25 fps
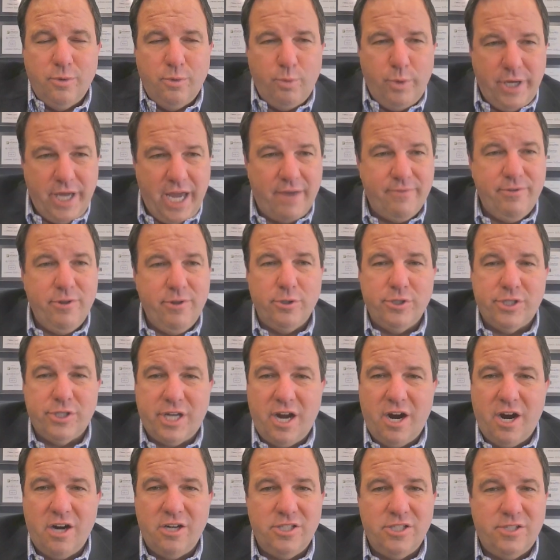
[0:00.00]
we have those
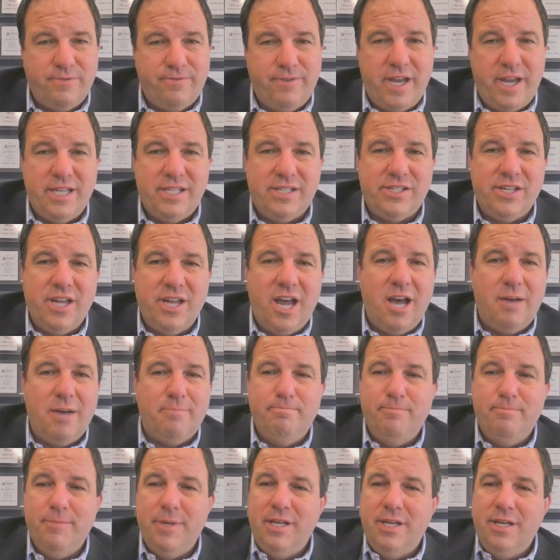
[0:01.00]
cards face
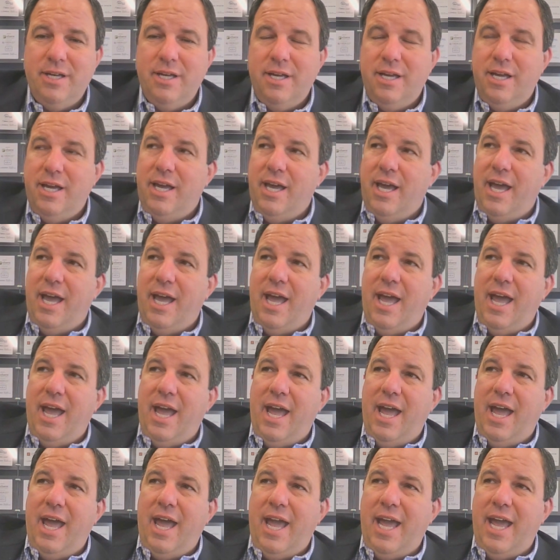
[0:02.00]
up.
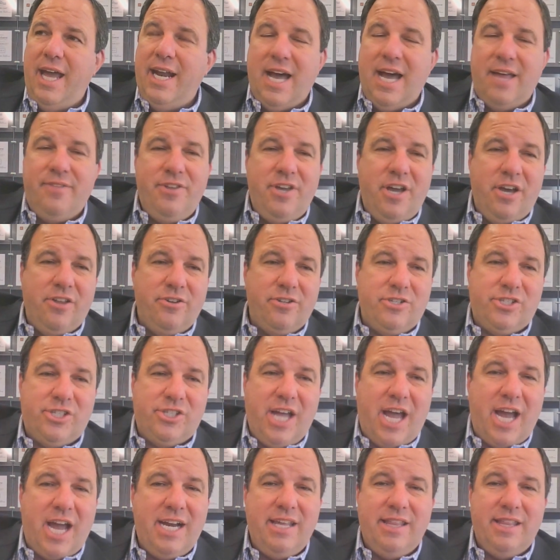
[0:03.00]
And on the other
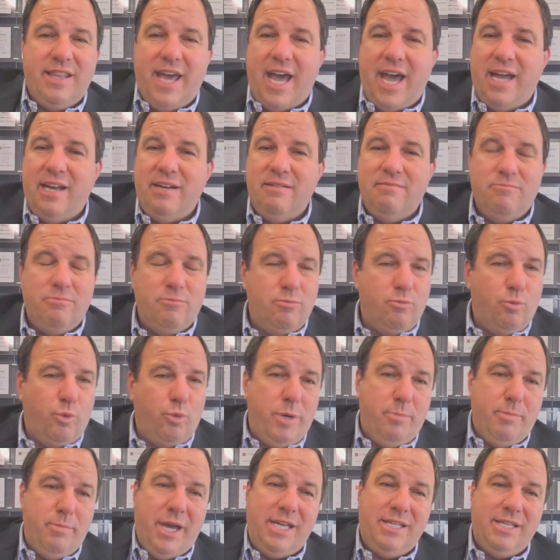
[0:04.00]
side of that,
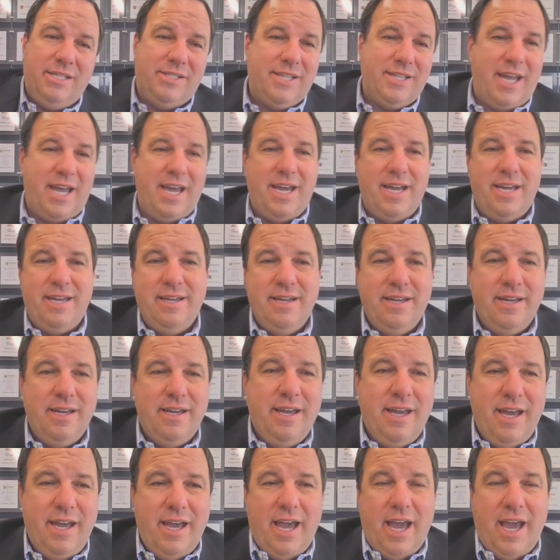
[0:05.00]
we may say,
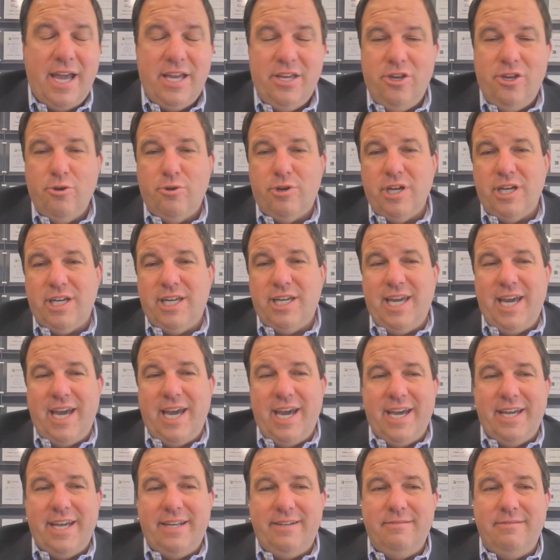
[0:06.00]
hey, you could
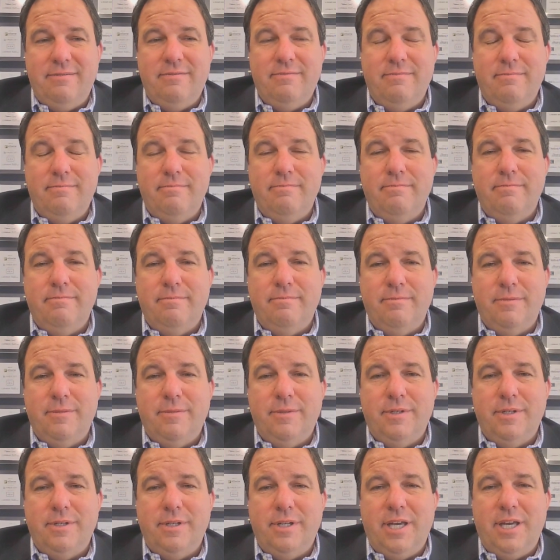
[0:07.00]
get,
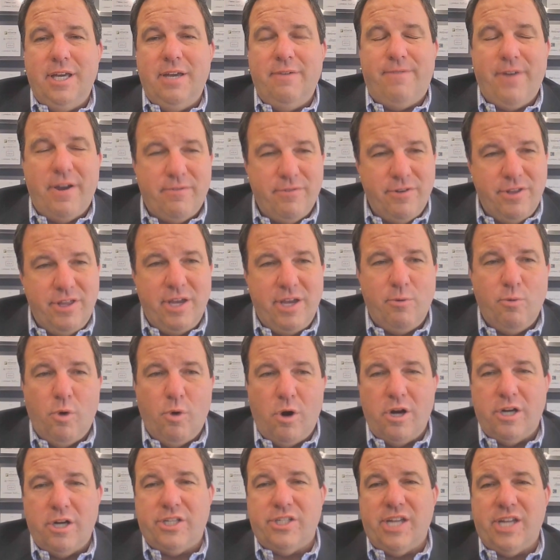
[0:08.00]
if everything
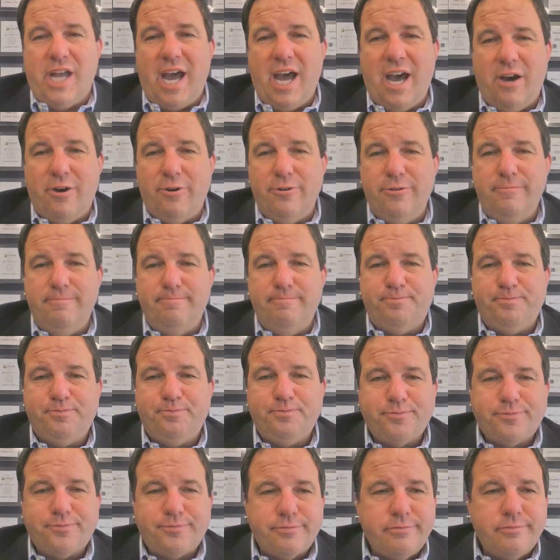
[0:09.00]
works out,
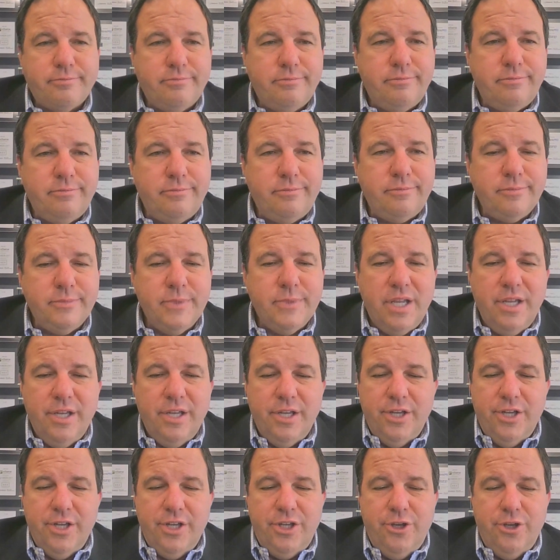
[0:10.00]

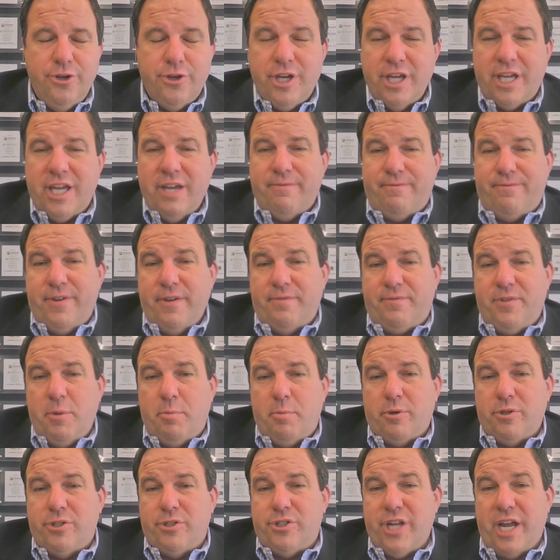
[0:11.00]
you could get
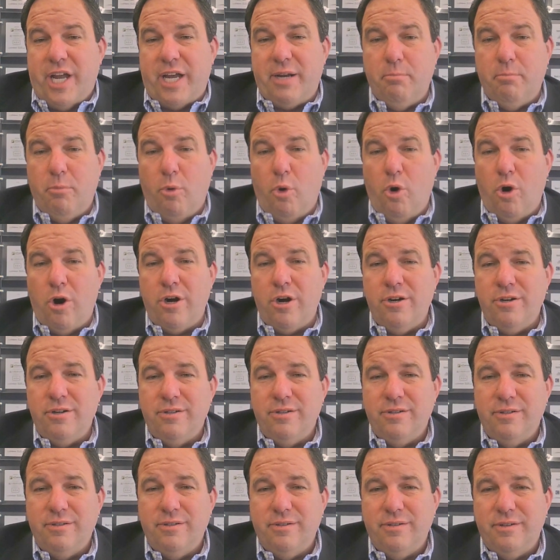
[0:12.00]
50% more
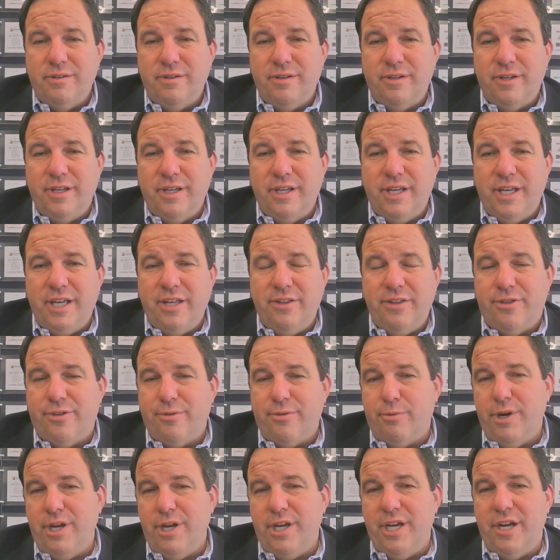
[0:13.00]
in
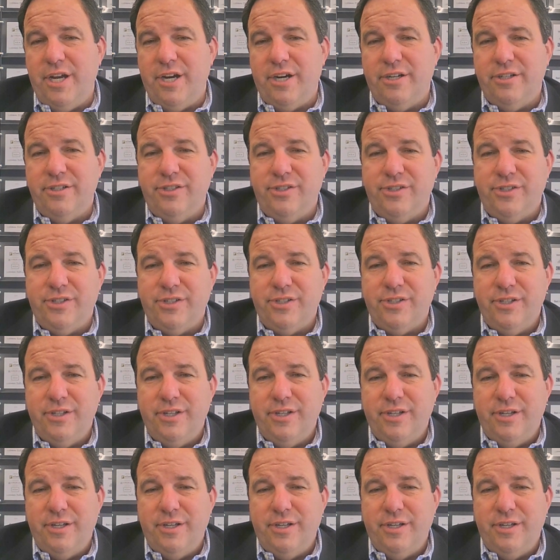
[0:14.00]
3 years,